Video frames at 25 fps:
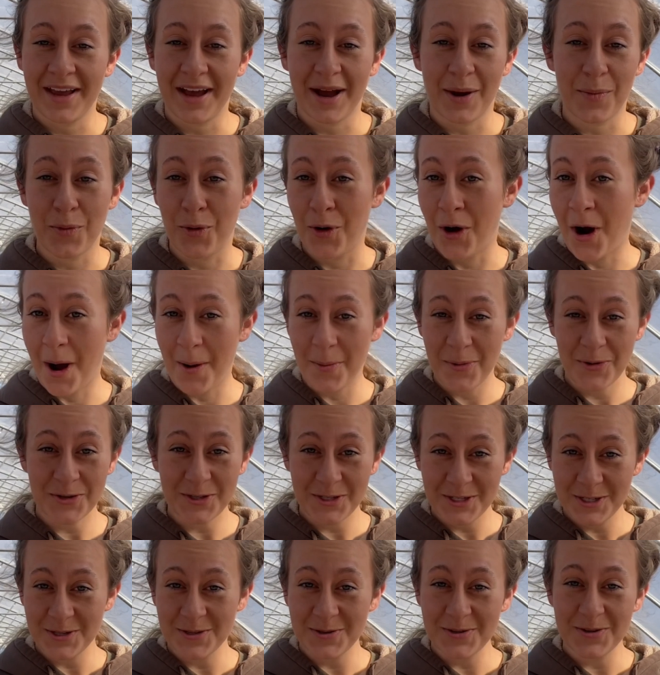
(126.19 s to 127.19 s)
I promise
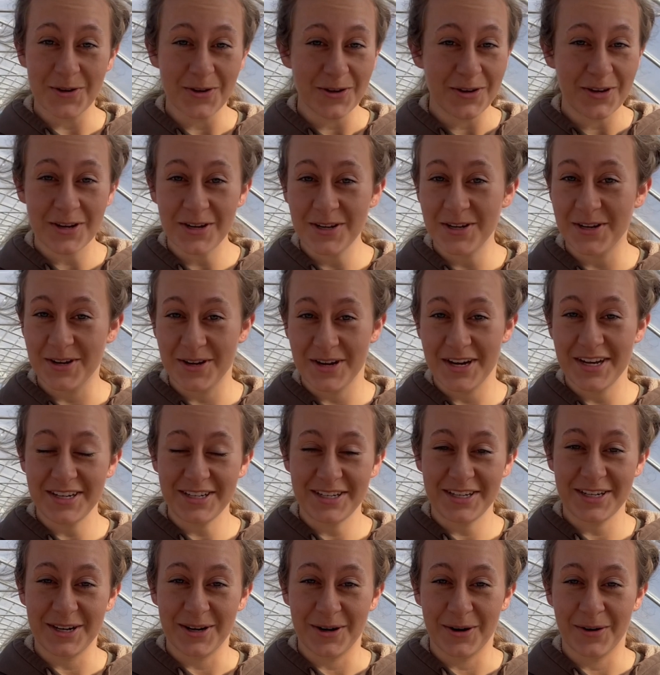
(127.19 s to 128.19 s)
you can do it
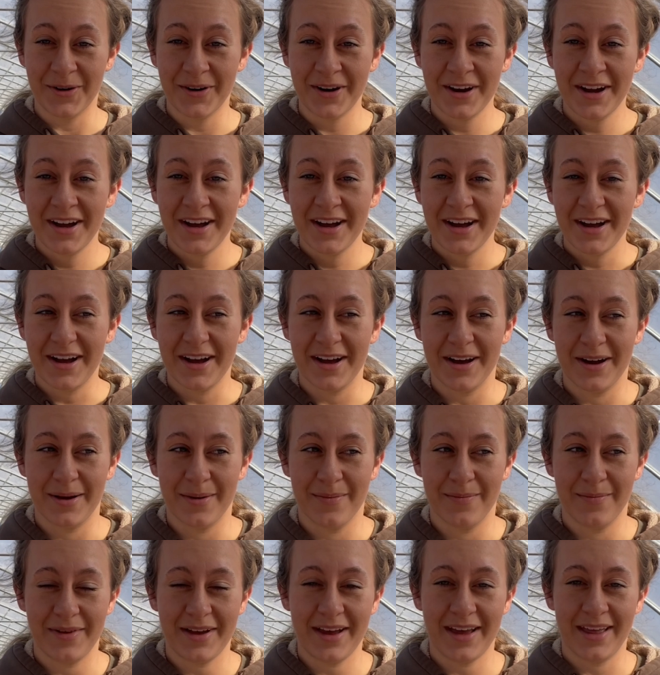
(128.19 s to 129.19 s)
too.
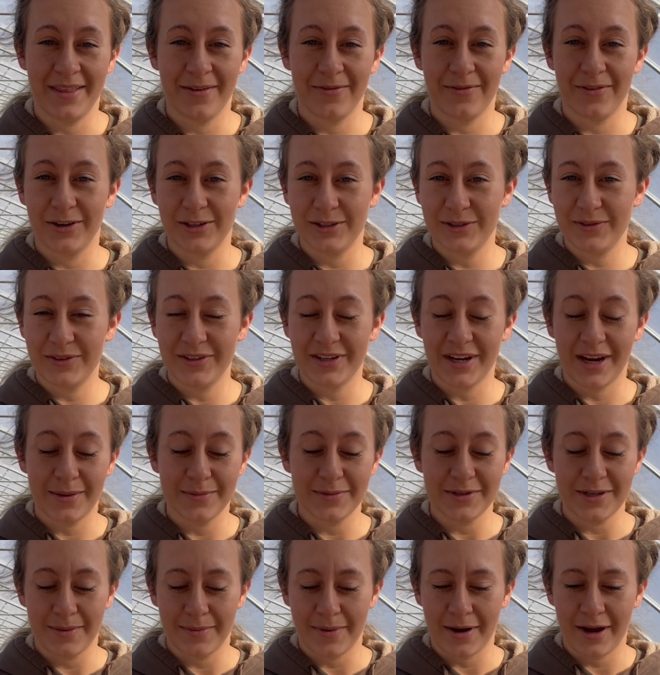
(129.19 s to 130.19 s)
And the first few times
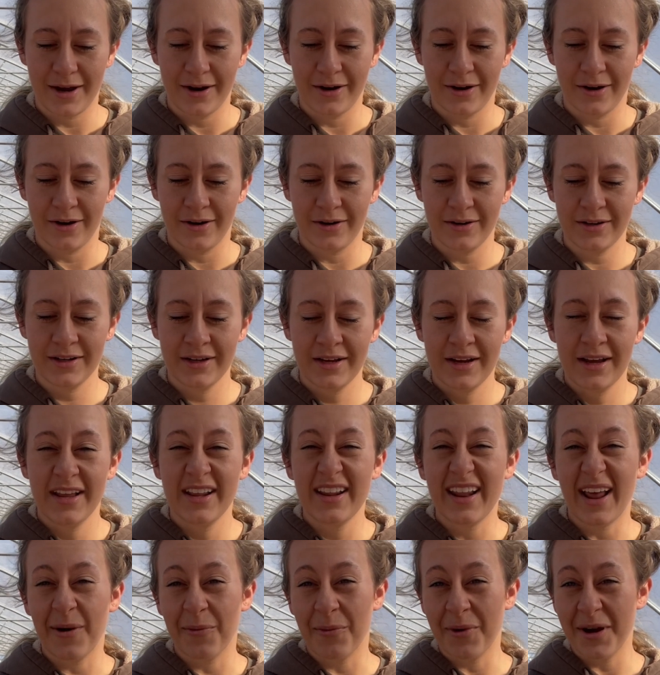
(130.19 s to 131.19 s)
it might hurt.
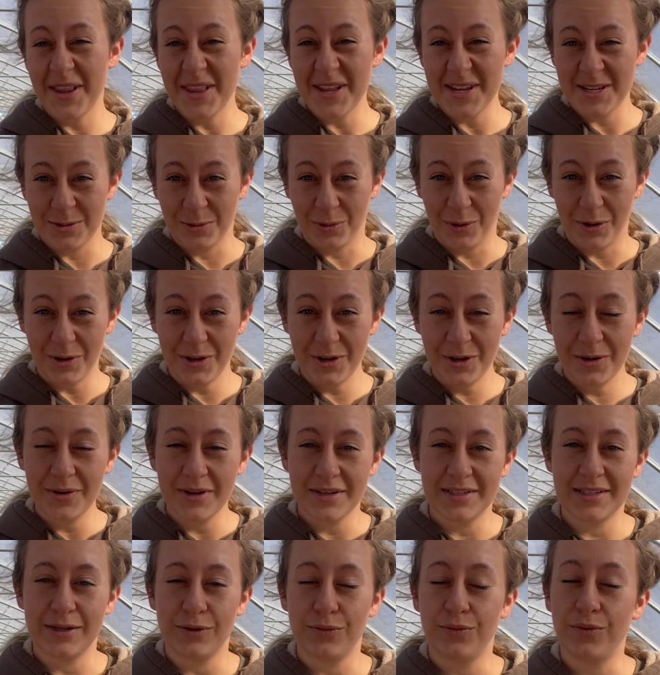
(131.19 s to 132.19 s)
Now what this will do
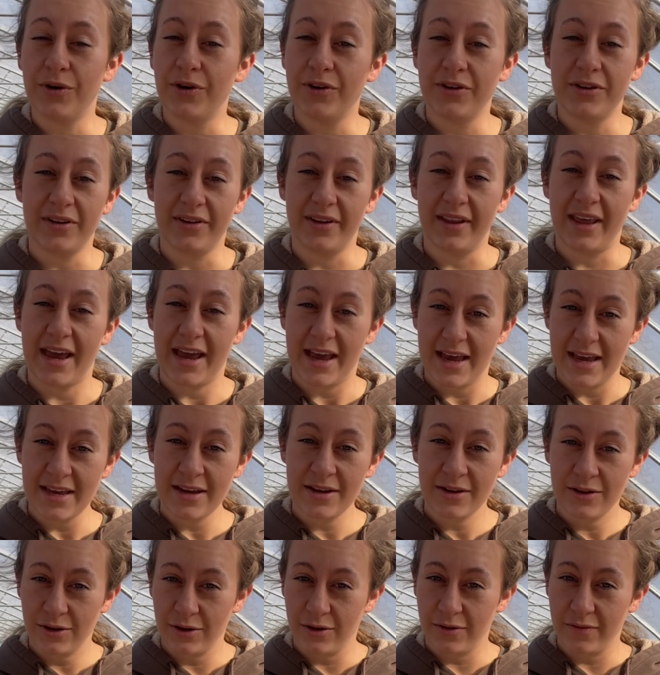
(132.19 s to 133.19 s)
is it will delay
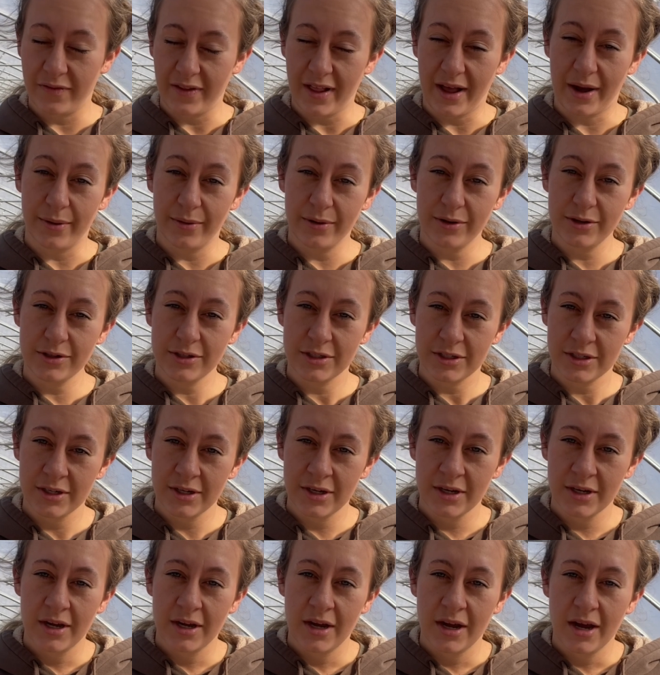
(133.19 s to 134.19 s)
your flowers
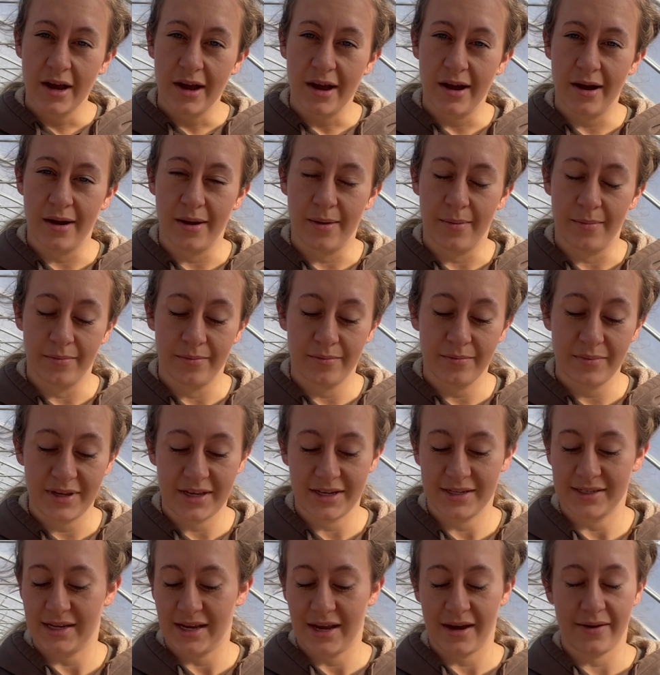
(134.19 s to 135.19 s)

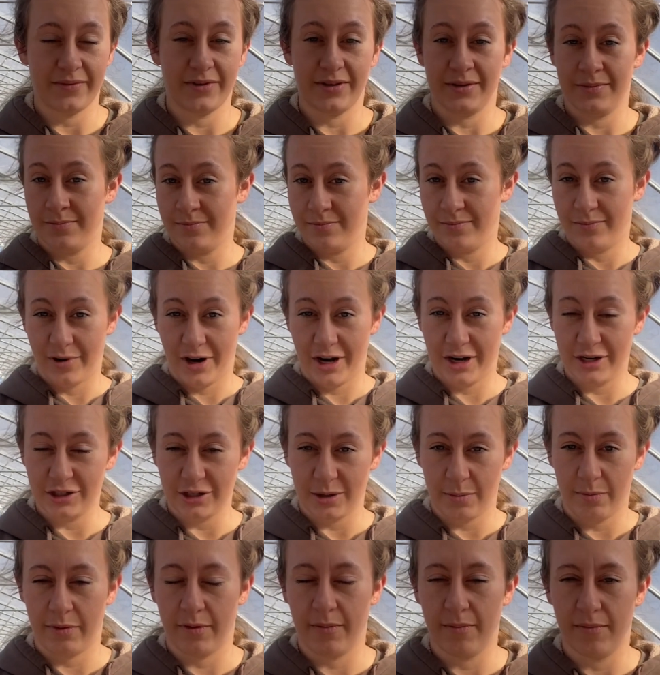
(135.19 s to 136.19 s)
because they have to branch
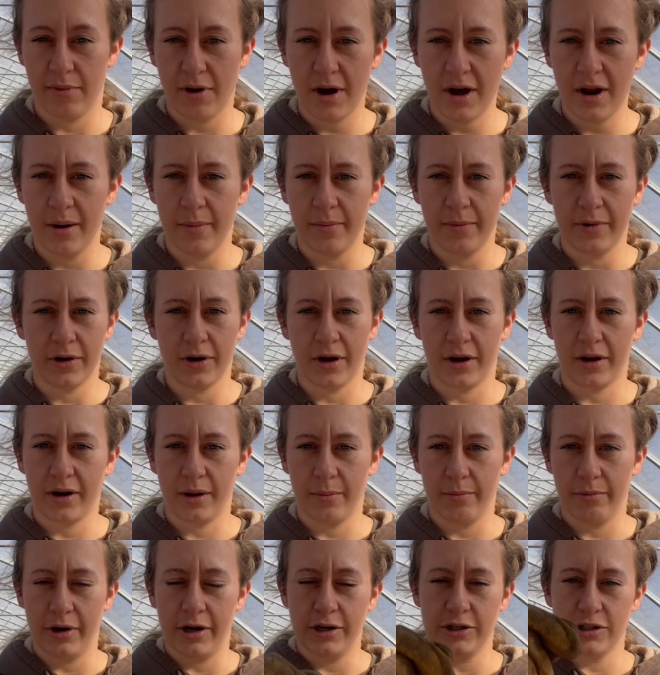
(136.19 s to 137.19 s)
up from the bottom. They're not going to
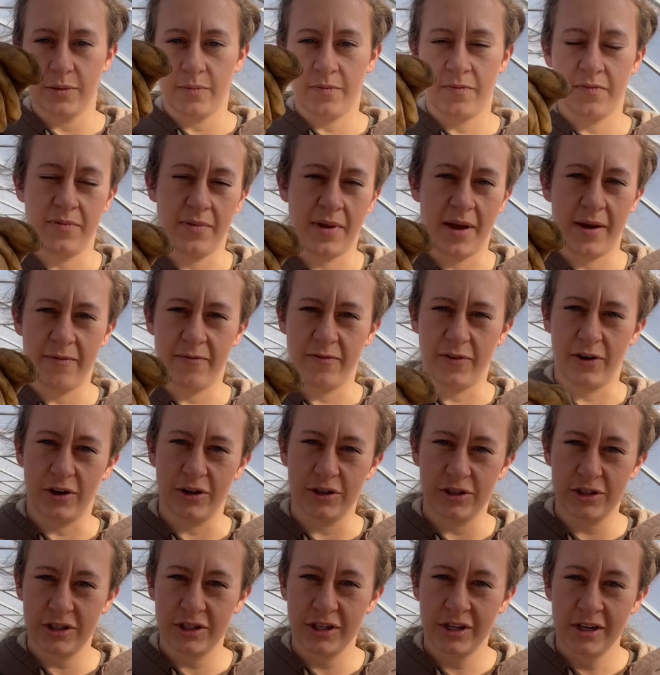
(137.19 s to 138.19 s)
branch up from that
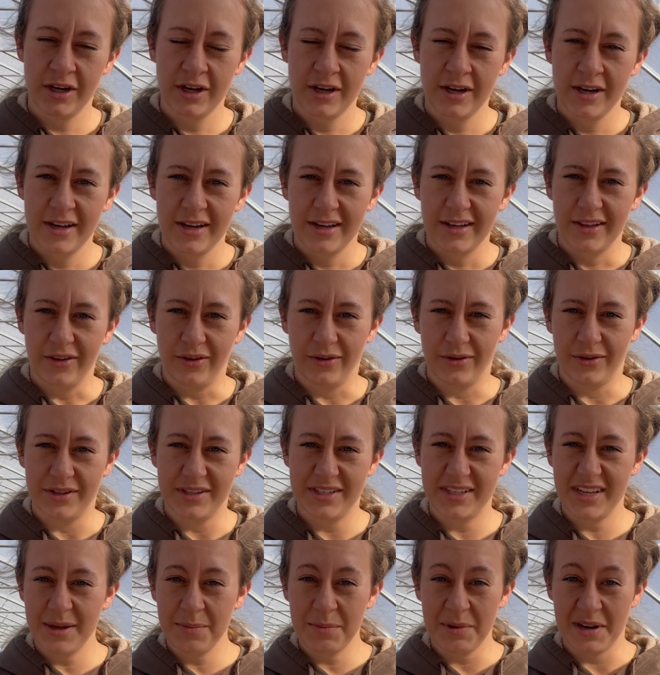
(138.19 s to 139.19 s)
first little
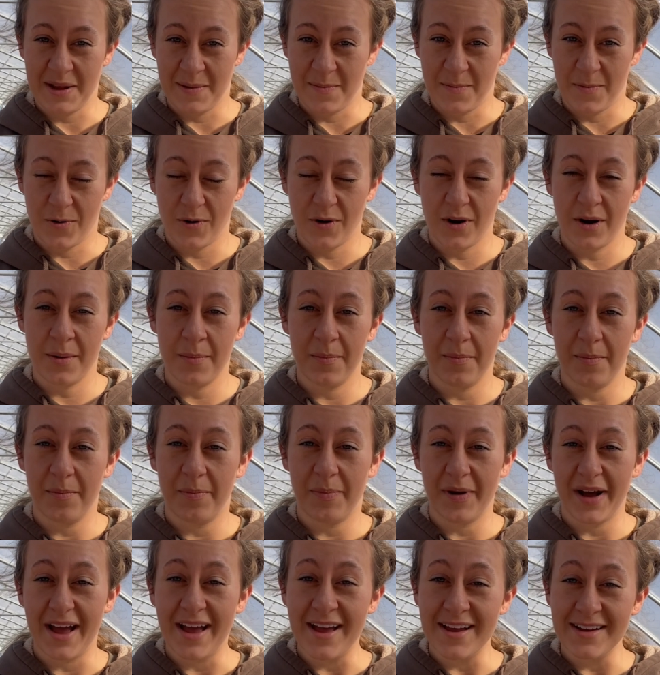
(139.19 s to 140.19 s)
stem anymore,
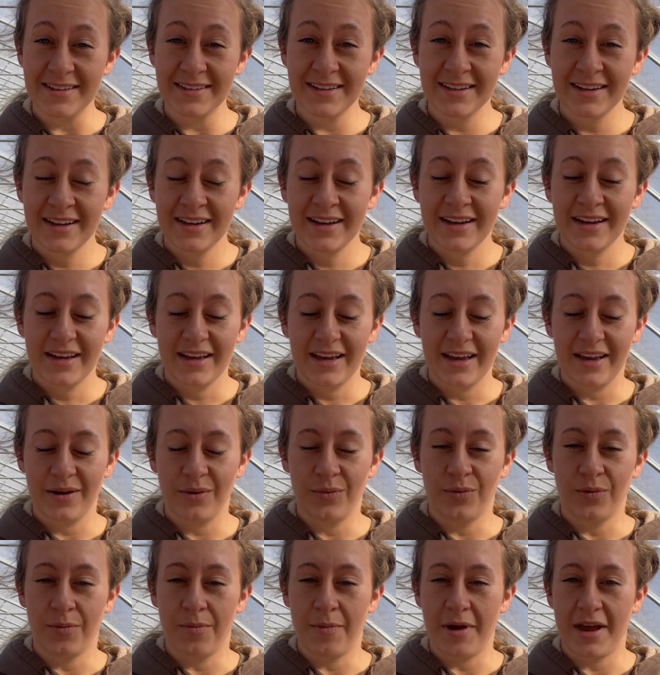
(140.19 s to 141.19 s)
but it
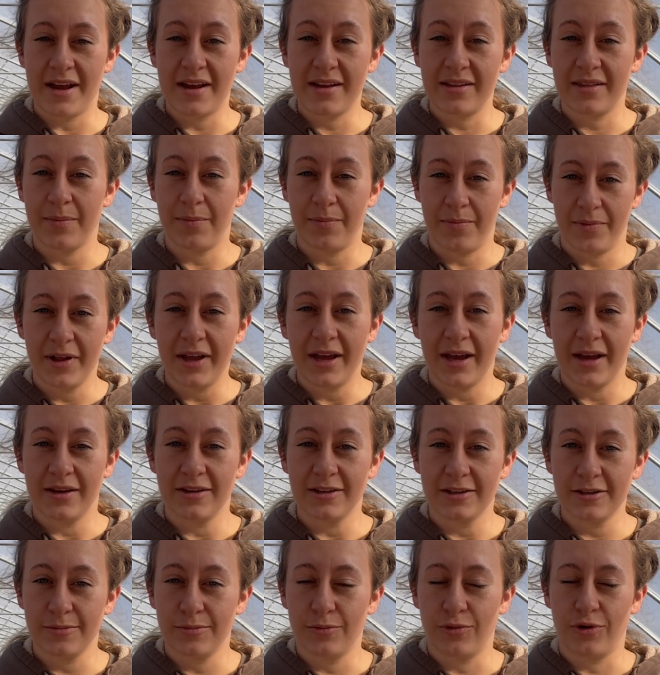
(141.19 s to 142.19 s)
will make the
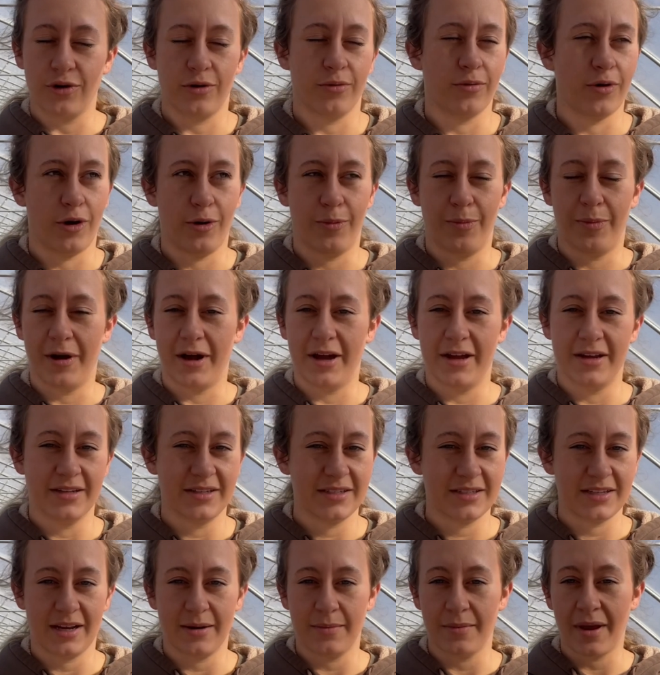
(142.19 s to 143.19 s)
plant more
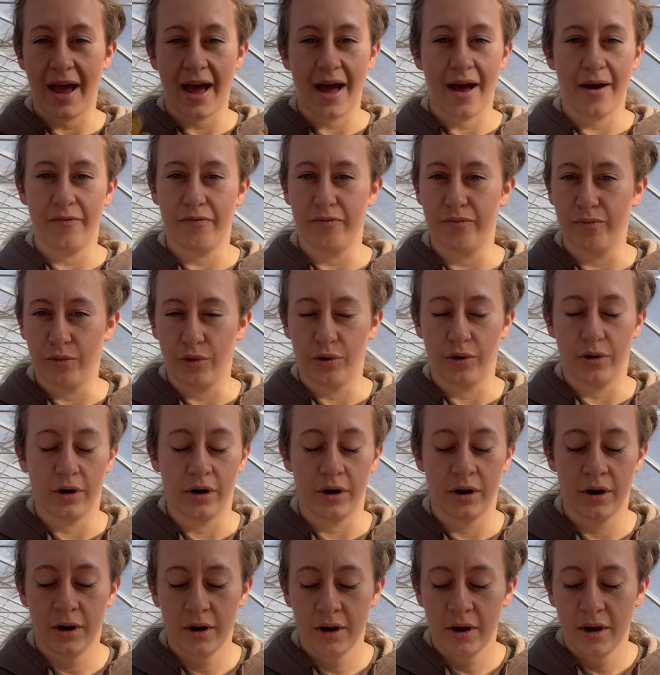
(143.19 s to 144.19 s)
robust and have more
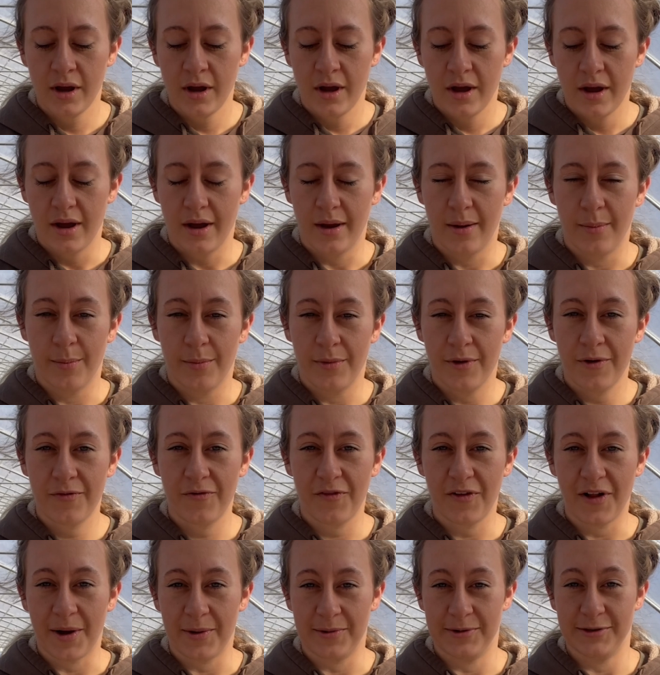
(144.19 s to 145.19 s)

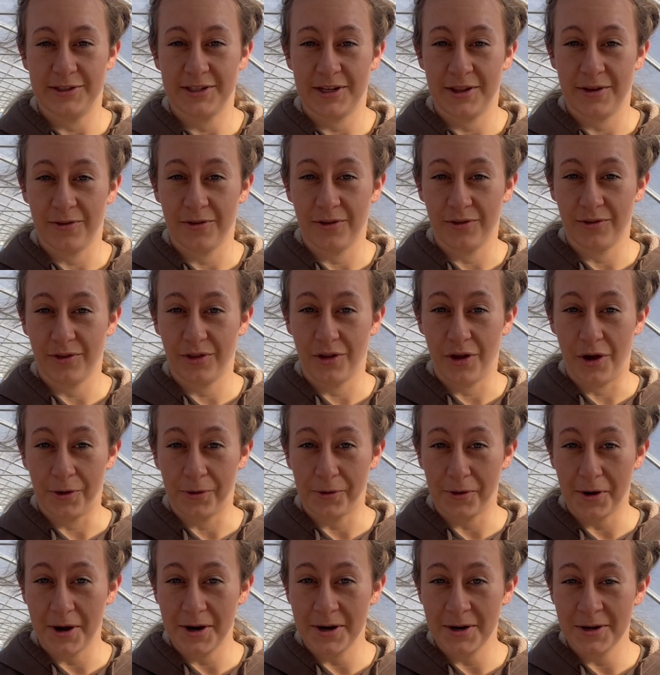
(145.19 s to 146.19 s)
flowers in the long
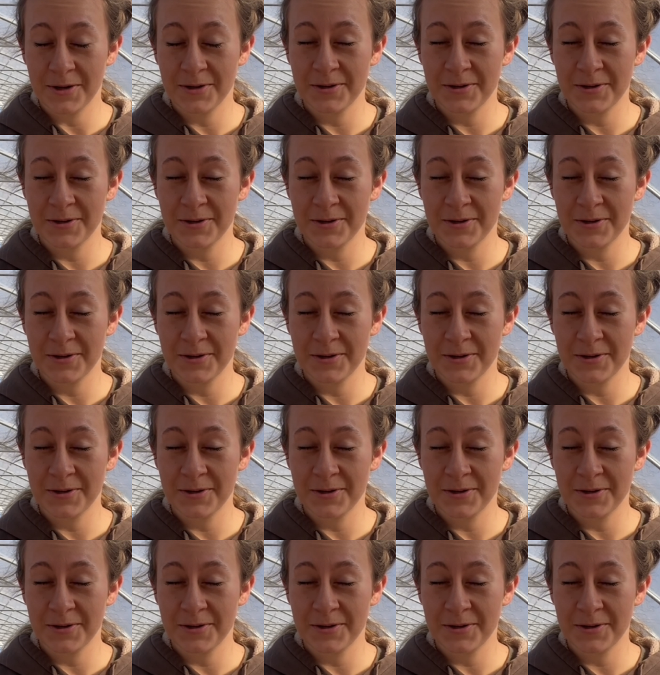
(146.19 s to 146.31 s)
run.